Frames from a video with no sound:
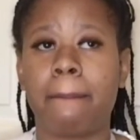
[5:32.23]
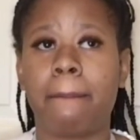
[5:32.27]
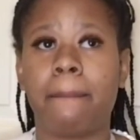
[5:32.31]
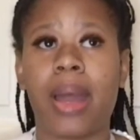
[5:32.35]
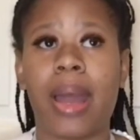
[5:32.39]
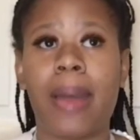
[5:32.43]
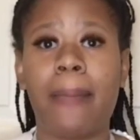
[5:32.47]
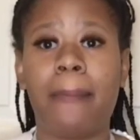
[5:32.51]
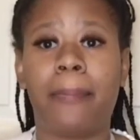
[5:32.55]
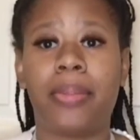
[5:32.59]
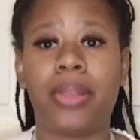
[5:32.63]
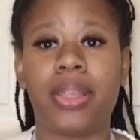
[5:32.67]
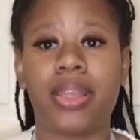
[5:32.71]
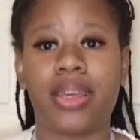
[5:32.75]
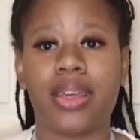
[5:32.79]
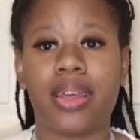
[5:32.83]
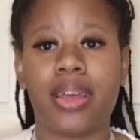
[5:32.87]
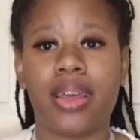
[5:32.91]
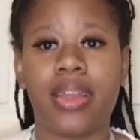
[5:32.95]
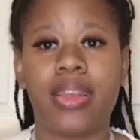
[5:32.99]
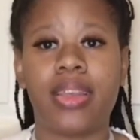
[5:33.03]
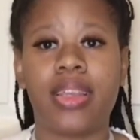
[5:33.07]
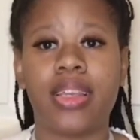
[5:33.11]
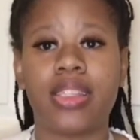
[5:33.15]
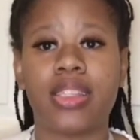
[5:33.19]
my
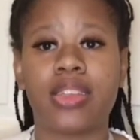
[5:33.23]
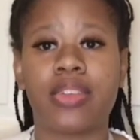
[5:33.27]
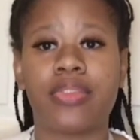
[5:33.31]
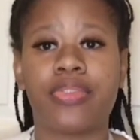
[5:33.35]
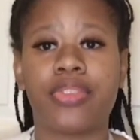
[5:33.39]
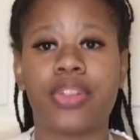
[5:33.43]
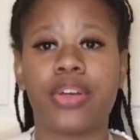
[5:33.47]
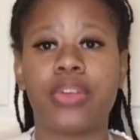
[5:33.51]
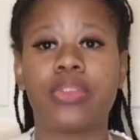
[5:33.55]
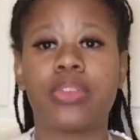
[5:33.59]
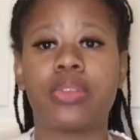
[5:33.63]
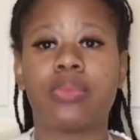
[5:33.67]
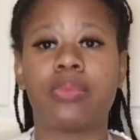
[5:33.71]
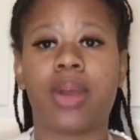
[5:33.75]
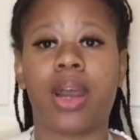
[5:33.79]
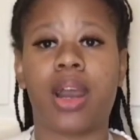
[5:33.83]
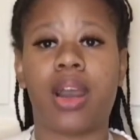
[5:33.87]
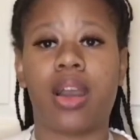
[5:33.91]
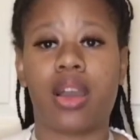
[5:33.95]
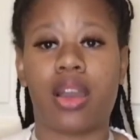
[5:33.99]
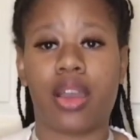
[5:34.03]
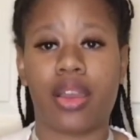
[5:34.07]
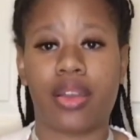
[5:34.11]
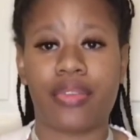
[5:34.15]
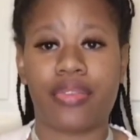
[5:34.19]
blood doesn't flow to my
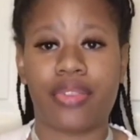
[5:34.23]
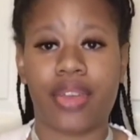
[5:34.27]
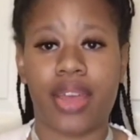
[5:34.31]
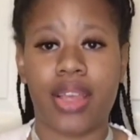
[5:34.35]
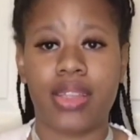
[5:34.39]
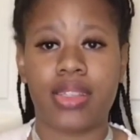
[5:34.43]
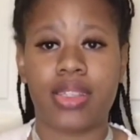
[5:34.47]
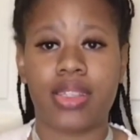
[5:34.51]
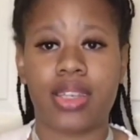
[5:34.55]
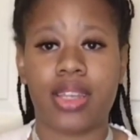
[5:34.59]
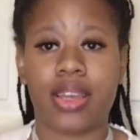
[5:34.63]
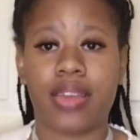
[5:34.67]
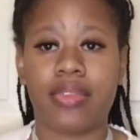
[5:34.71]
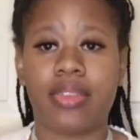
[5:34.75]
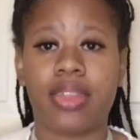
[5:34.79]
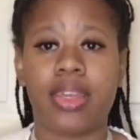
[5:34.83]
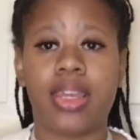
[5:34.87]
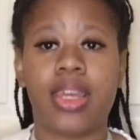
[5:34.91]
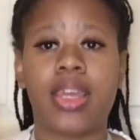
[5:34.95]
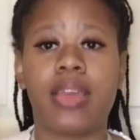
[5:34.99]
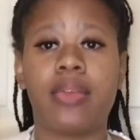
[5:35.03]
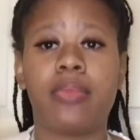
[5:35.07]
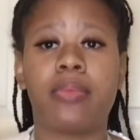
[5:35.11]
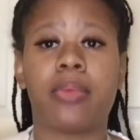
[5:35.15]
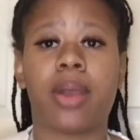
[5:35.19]
heart fast enough to
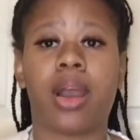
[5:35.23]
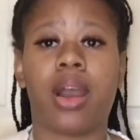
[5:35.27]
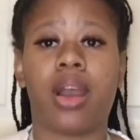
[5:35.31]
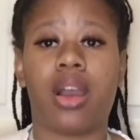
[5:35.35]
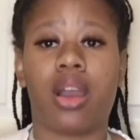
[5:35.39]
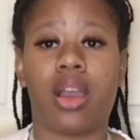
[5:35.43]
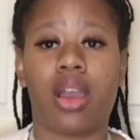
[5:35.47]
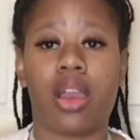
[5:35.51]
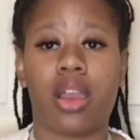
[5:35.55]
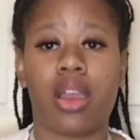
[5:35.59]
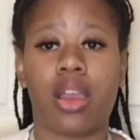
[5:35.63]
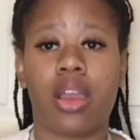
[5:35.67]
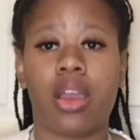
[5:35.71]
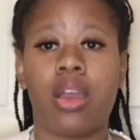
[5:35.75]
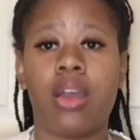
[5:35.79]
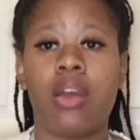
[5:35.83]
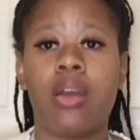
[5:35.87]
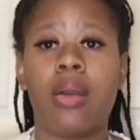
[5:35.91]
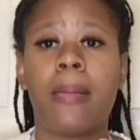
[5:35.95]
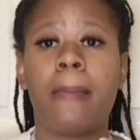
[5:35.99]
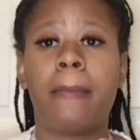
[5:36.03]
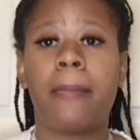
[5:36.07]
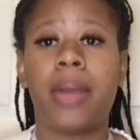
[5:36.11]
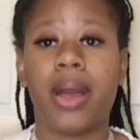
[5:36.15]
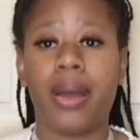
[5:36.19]
keep my heart
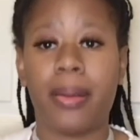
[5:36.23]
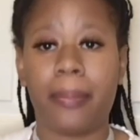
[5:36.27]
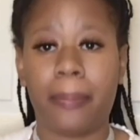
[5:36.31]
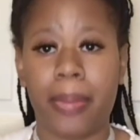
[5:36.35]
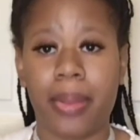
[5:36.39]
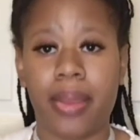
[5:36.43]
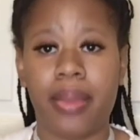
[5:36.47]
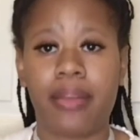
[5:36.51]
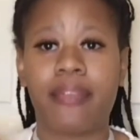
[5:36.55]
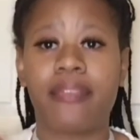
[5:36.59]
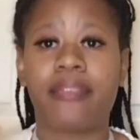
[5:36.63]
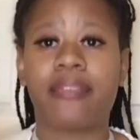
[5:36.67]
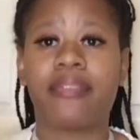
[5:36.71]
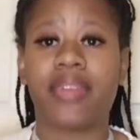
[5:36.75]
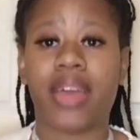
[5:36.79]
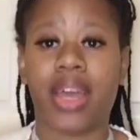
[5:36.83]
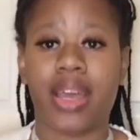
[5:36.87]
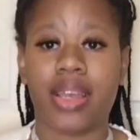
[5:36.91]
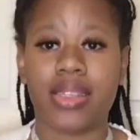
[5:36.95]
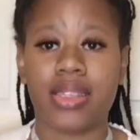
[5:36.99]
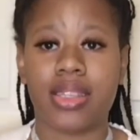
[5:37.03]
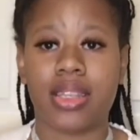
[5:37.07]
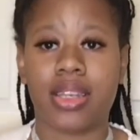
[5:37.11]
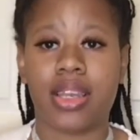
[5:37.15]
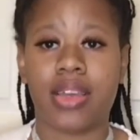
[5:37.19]
pumping
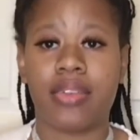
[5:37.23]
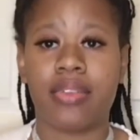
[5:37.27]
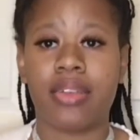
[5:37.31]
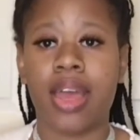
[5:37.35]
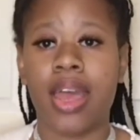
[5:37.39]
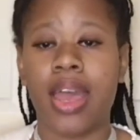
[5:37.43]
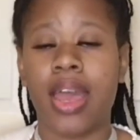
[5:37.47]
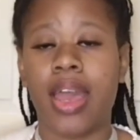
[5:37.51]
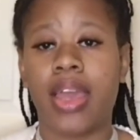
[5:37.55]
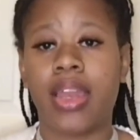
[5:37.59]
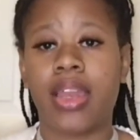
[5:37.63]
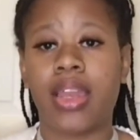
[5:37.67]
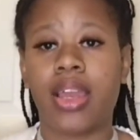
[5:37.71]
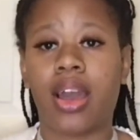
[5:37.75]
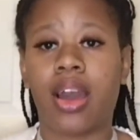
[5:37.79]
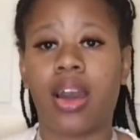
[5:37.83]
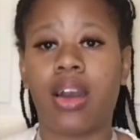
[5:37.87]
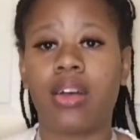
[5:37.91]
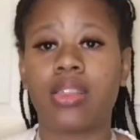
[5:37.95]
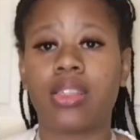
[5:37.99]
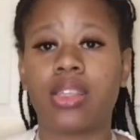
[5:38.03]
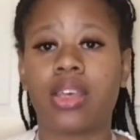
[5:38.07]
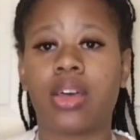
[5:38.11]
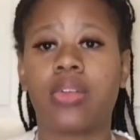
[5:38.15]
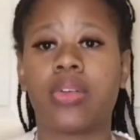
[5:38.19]
fast enough. And it
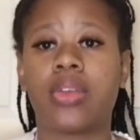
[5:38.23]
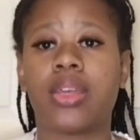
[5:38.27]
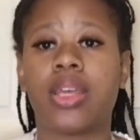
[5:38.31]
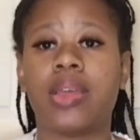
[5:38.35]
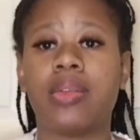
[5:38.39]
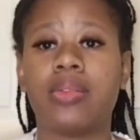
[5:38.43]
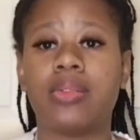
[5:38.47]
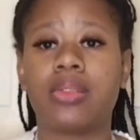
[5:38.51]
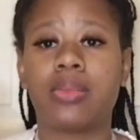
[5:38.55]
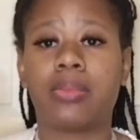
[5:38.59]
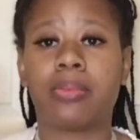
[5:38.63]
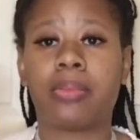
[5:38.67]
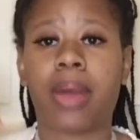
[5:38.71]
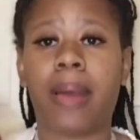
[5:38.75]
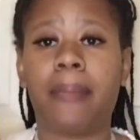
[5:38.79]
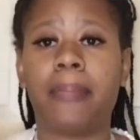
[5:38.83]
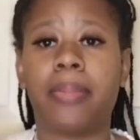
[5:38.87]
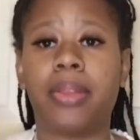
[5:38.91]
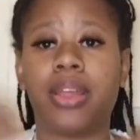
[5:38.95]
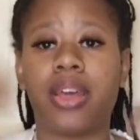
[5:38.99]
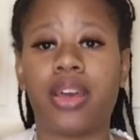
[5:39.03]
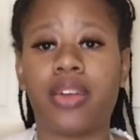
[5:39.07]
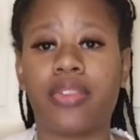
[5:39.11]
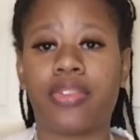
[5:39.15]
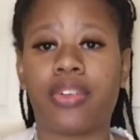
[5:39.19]
also keeps my
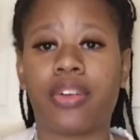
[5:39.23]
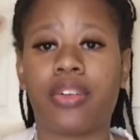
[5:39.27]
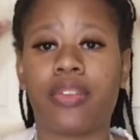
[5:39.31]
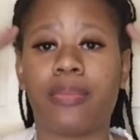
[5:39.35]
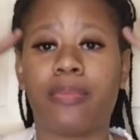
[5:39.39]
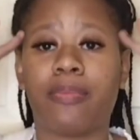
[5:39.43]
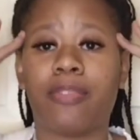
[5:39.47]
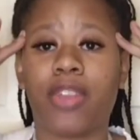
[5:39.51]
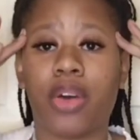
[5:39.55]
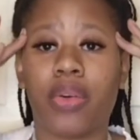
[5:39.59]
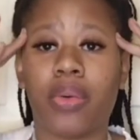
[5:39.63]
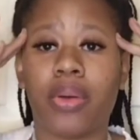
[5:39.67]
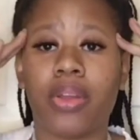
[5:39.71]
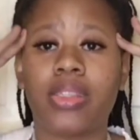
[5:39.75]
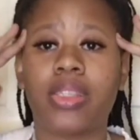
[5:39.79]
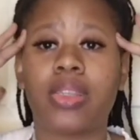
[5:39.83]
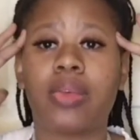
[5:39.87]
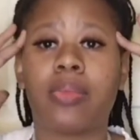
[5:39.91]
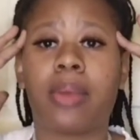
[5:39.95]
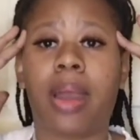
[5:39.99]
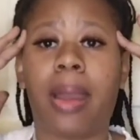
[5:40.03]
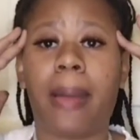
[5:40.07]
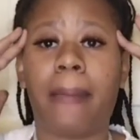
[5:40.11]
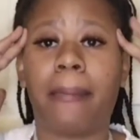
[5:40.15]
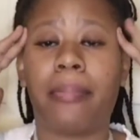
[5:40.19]
blood from flowing
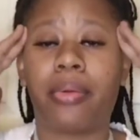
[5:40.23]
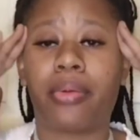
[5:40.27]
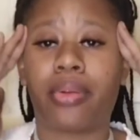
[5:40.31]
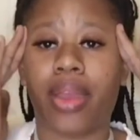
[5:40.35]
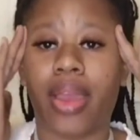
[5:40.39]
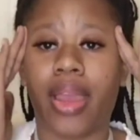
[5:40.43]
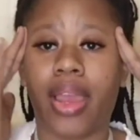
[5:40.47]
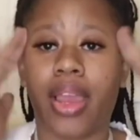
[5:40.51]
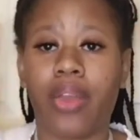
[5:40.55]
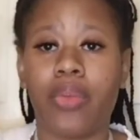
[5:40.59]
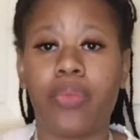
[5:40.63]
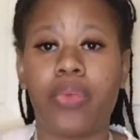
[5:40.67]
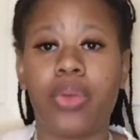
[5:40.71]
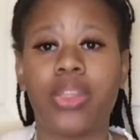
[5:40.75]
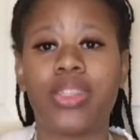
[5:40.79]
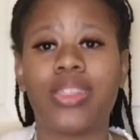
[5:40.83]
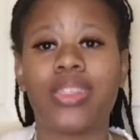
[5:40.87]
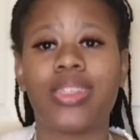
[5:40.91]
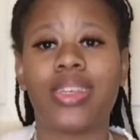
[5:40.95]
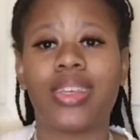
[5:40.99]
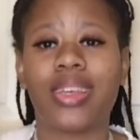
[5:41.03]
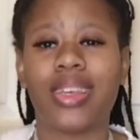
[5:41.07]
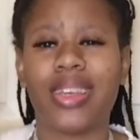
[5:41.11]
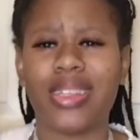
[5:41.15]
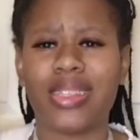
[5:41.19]
to my brain,
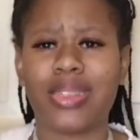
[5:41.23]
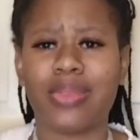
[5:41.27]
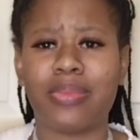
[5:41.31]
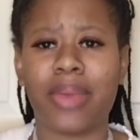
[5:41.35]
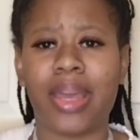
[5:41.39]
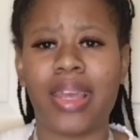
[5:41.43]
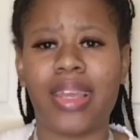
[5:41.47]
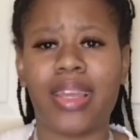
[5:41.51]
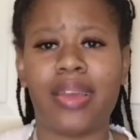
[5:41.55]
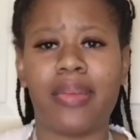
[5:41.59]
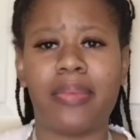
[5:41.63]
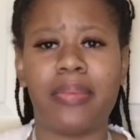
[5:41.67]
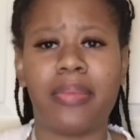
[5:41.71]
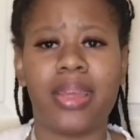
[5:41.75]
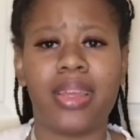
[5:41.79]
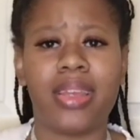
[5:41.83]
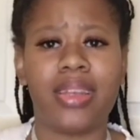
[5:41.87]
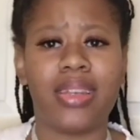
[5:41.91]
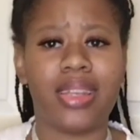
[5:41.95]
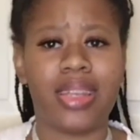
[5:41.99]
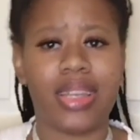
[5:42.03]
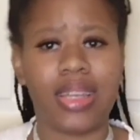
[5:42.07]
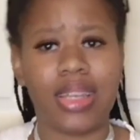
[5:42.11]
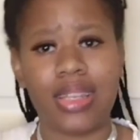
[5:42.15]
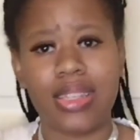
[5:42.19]
which is making me
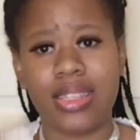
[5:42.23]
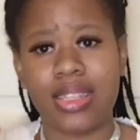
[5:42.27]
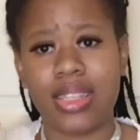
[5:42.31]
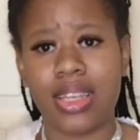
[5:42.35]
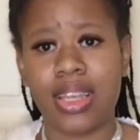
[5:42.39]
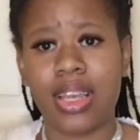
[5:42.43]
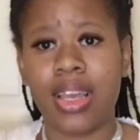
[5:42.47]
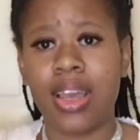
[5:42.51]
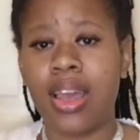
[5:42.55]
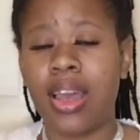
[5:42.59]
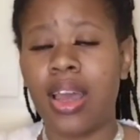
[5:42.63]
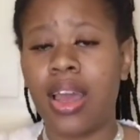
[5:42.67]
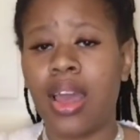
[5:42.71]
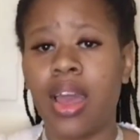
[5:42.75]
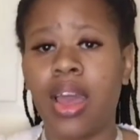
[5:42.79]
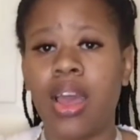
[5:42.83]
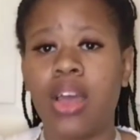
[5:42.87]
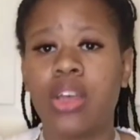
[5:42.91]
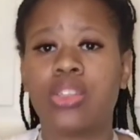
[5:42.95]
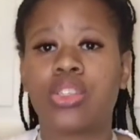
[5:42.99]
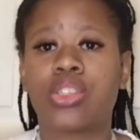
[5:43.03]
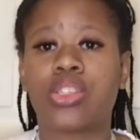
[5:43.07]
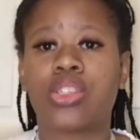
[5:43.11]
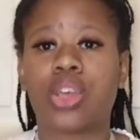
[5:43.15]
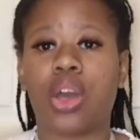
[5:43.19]
dizzy.
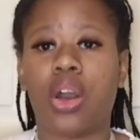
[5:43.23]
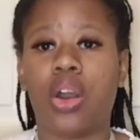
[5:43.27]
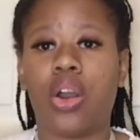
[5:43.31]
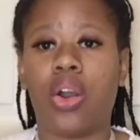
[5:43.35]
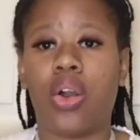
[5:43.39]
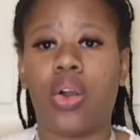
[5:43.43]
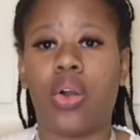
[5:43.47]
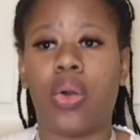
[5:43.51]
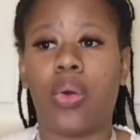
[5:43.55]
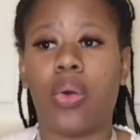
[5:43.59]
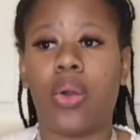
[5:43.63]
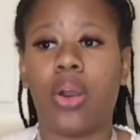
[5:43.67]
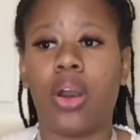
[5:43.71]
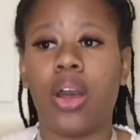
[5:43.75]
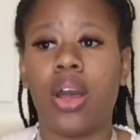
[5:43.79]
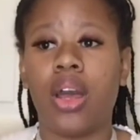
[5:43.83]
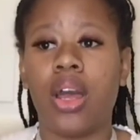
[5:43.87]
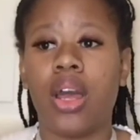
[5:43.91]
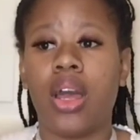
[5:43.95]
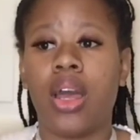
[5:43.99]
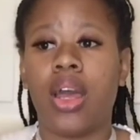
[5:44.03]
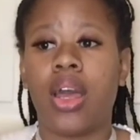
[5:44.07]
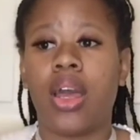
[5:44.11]
So